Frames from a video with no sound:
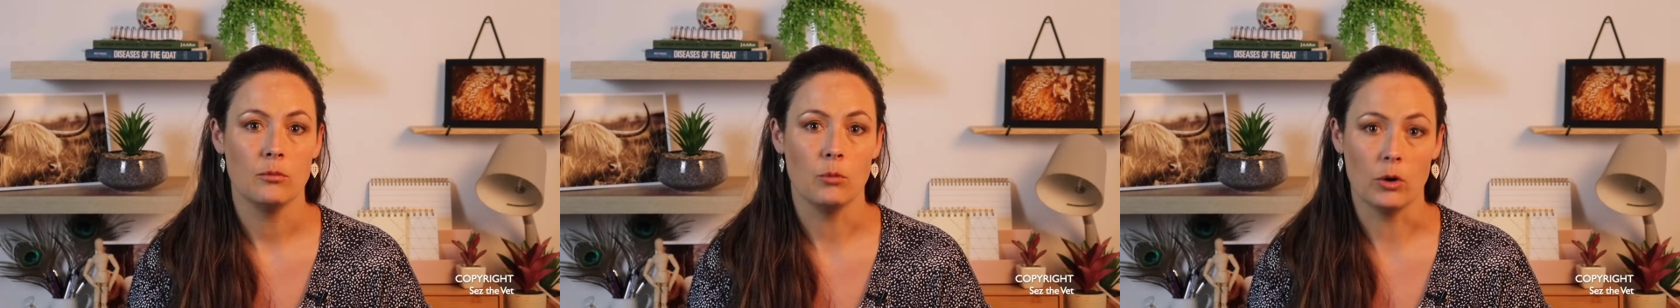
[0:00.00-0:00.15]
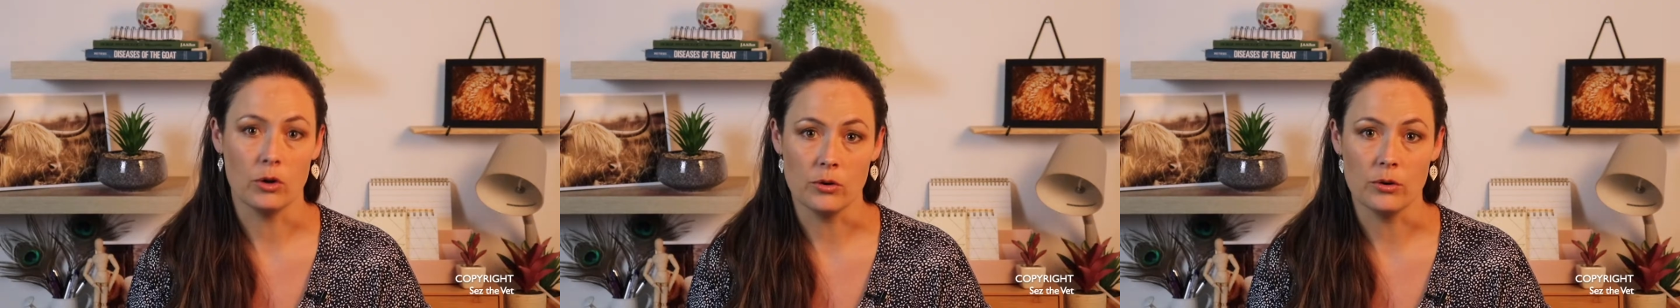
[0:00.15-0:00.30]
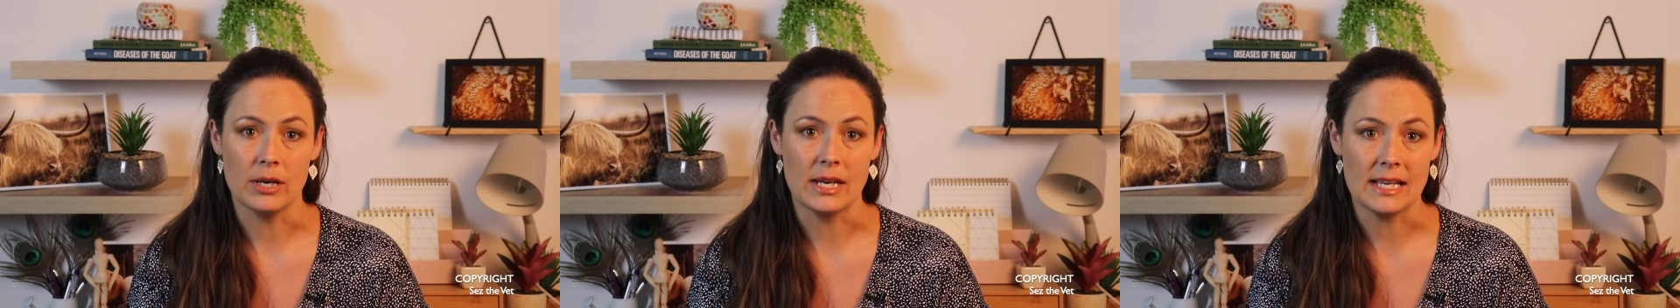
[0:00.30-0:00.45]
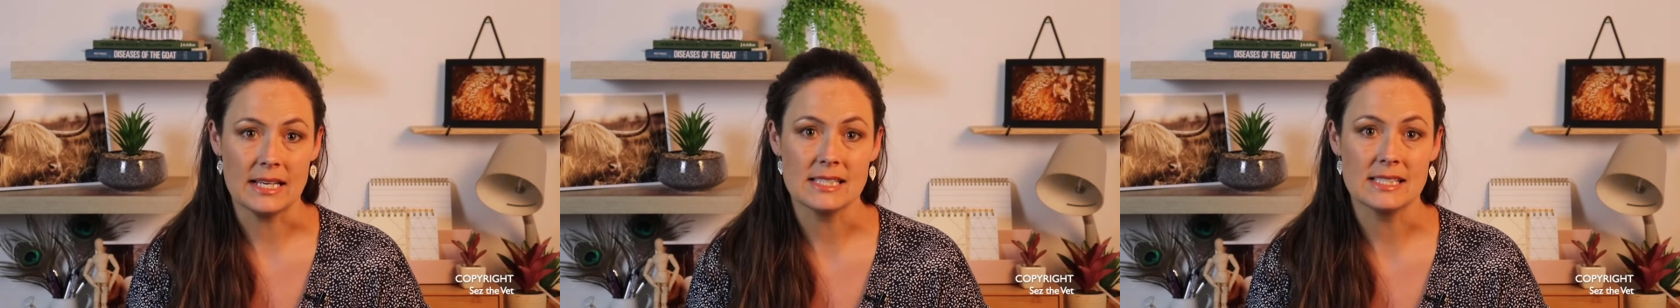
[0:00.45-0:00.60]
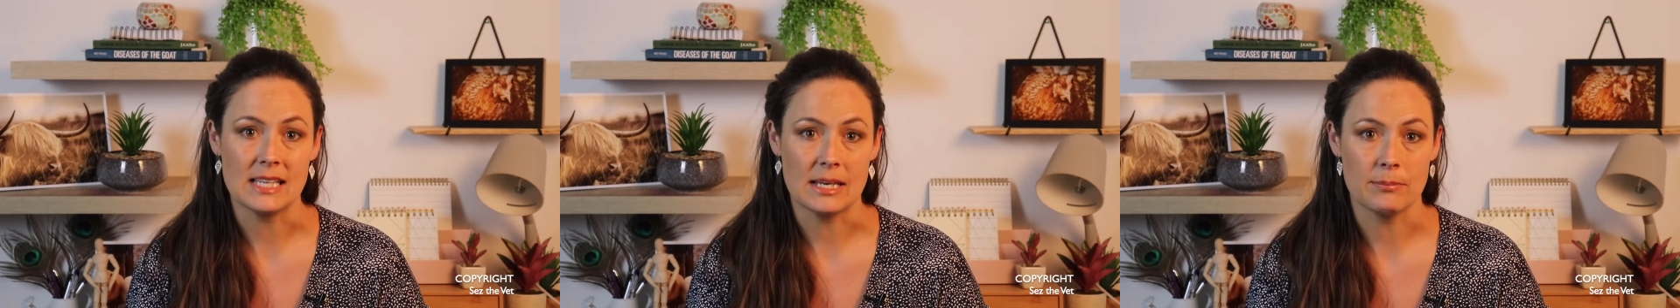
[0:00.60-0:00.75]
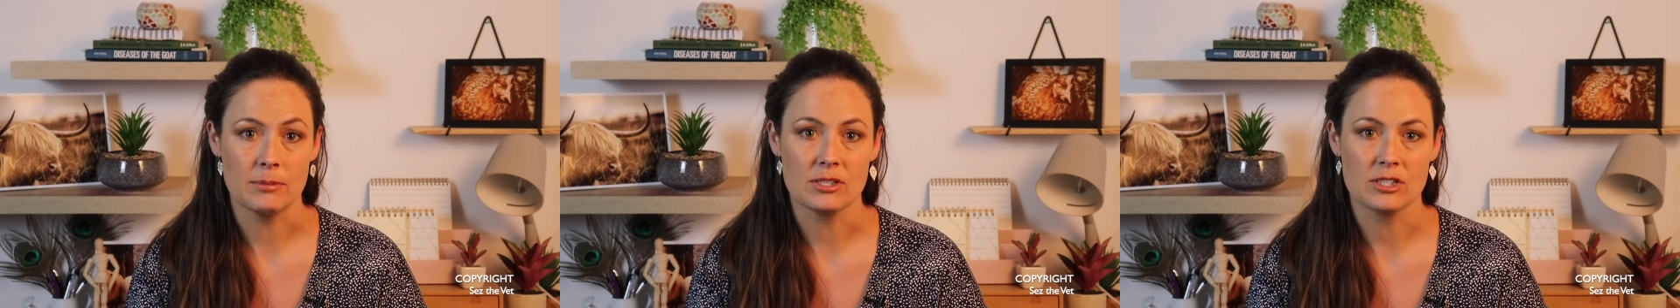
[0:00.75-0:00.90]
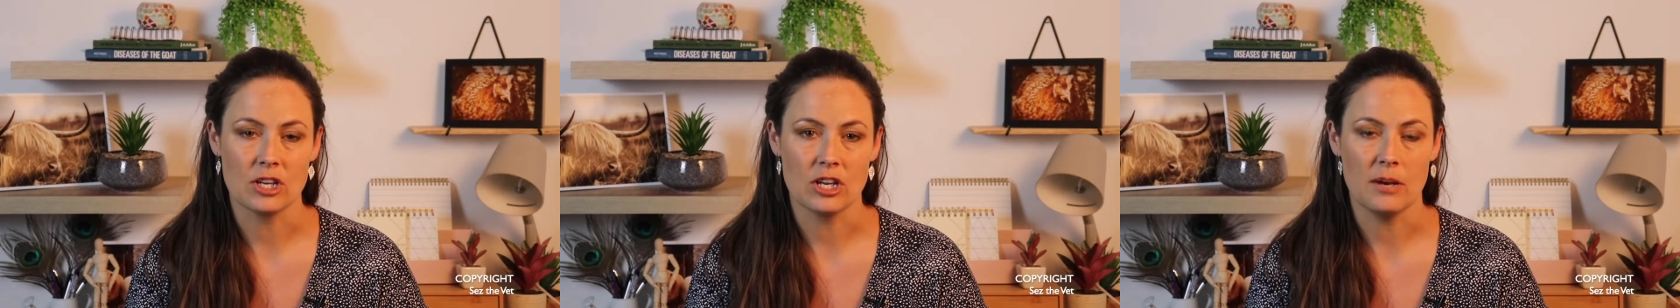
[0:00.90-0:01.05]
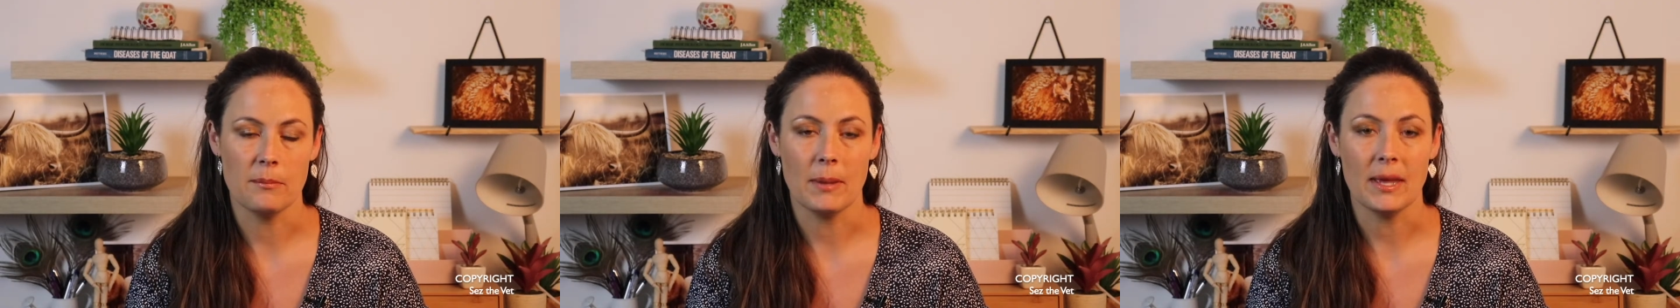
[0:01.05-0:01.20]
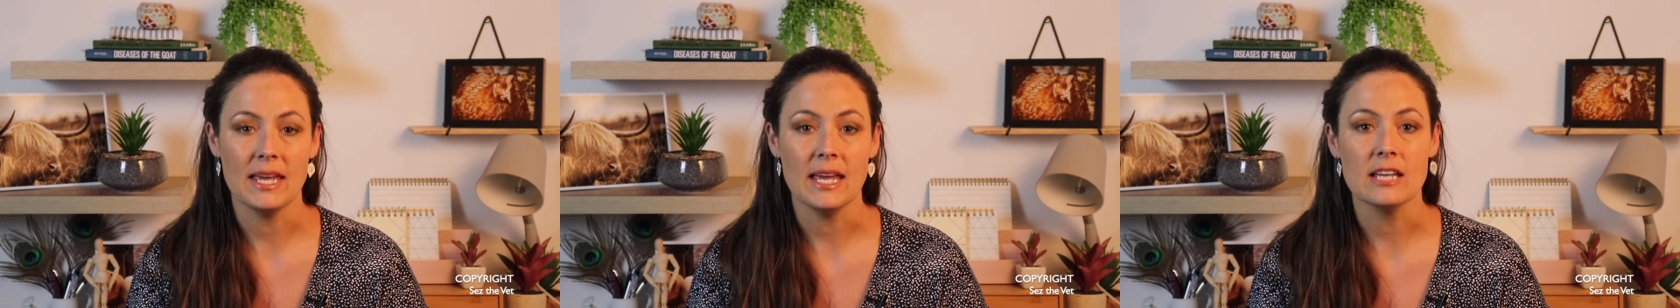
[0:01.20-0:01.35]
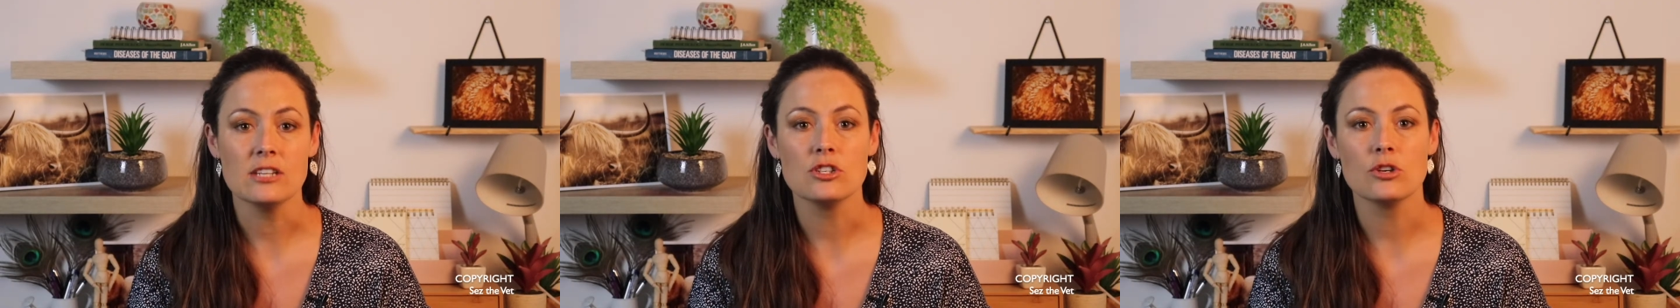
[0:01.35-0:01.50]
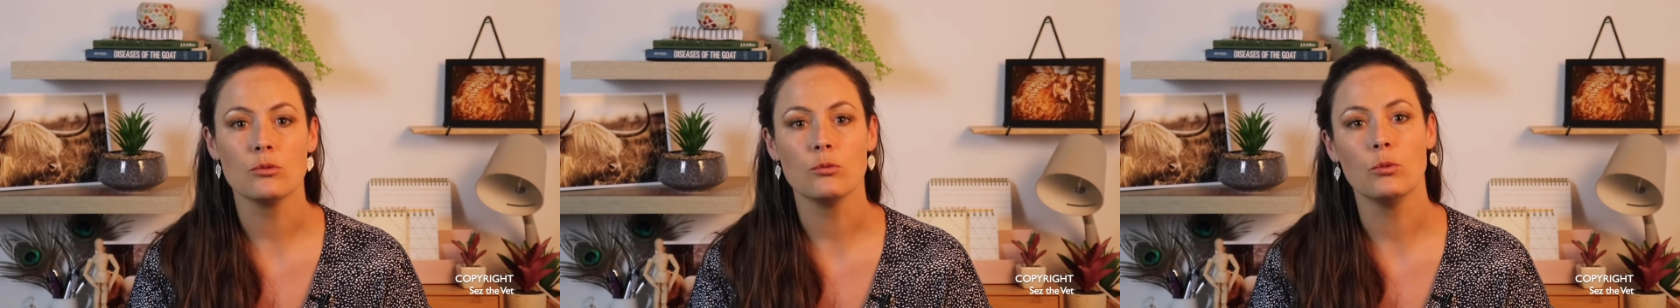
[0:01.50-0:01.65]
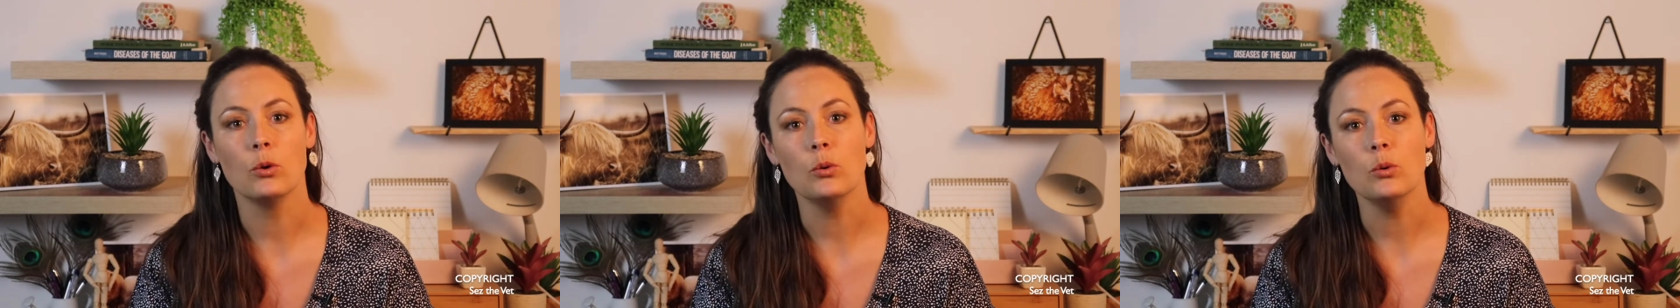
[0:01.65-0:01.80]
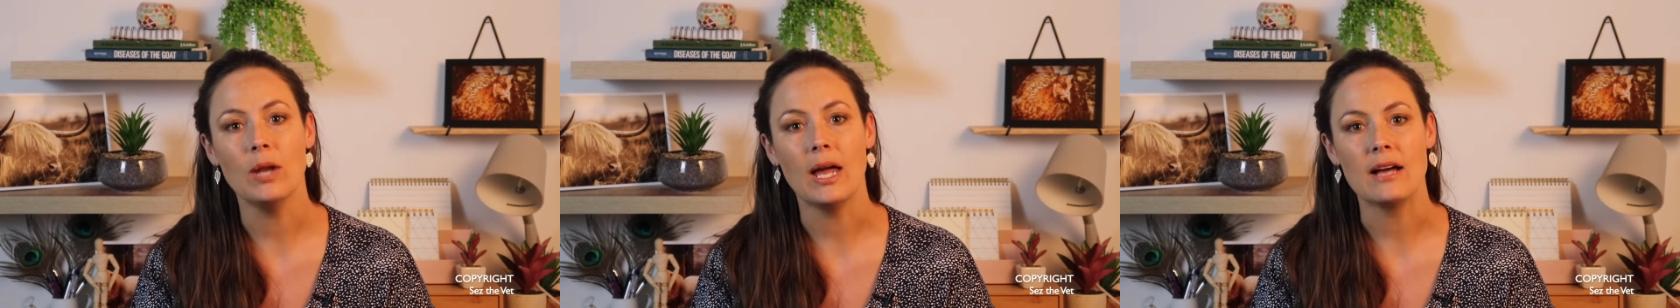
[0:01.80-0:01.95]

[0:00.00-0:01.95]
what your next step is going to be and to rule